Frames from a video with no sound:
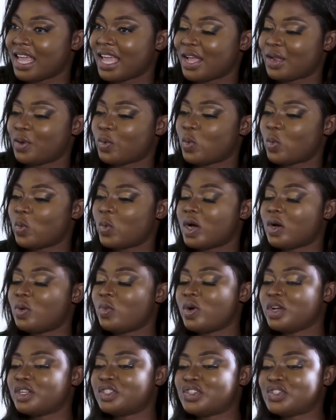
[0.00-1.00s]
And
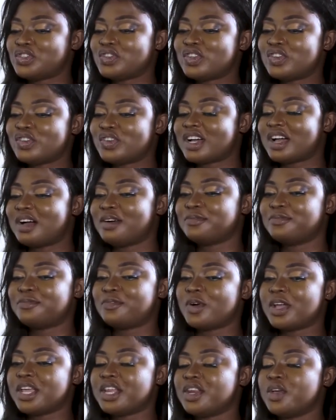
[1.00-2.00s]
what do you look out
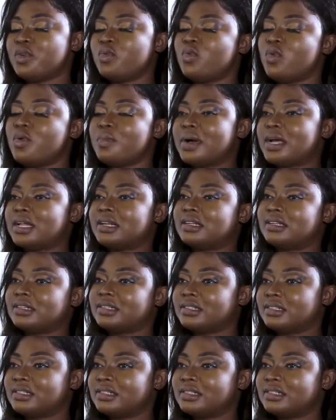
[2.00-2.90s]
for in a woman?